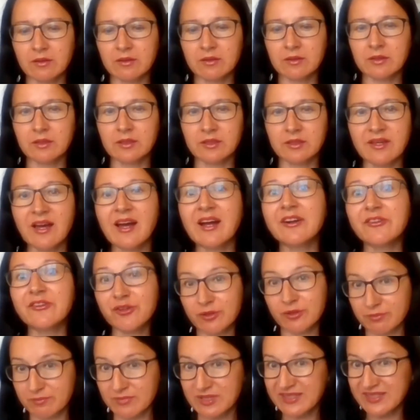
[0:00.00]

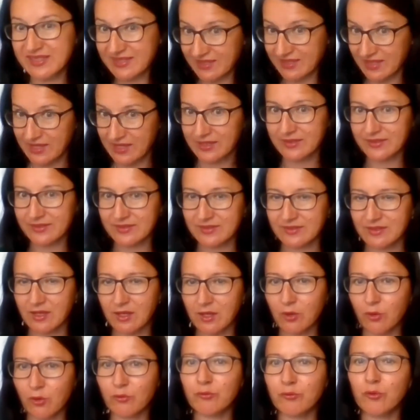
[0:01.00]
yarn mistakes.
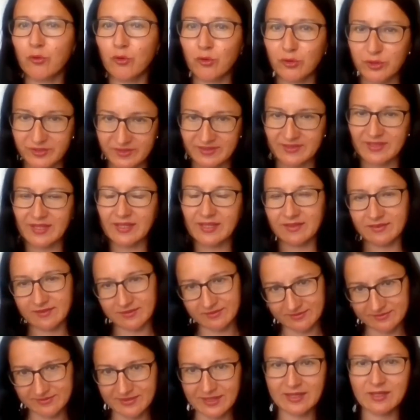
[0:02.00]
Of course,
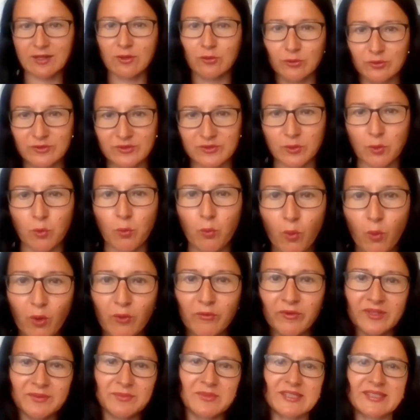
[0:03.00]
then there are also
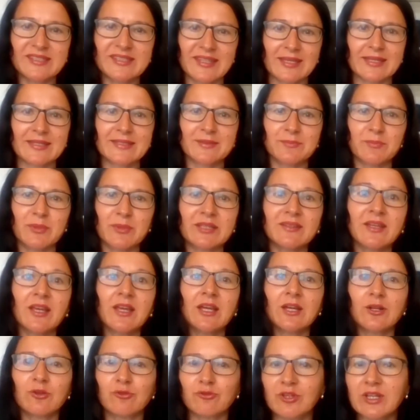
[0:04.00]
woven mistakes. But
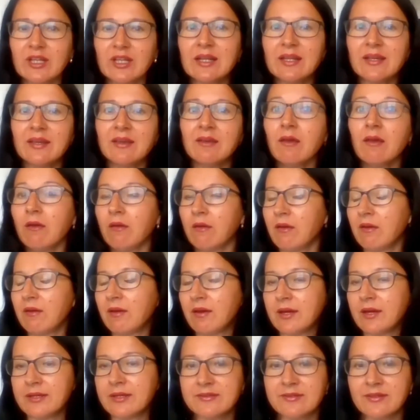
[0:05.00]
really,
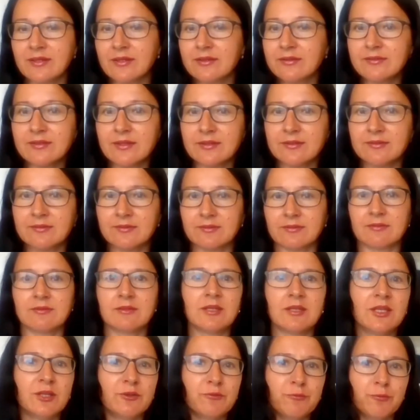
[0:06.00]
I think that
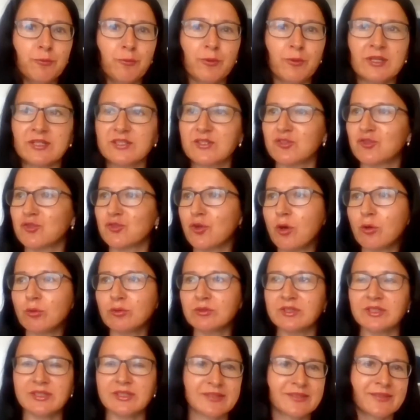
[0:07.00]
if we show
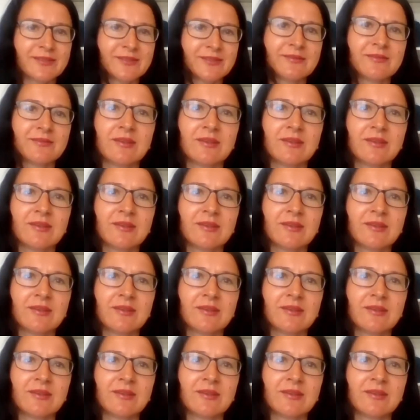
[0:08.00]
this